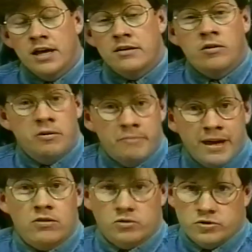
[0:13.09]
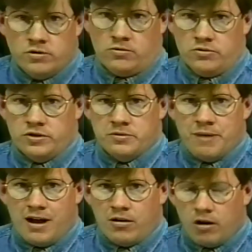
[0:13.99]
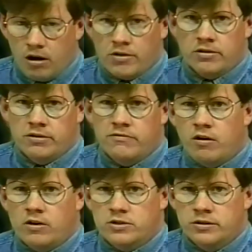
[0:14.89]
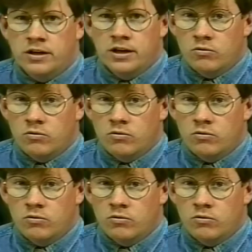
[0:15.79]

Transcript: known in medical circles as a myocardial infarction,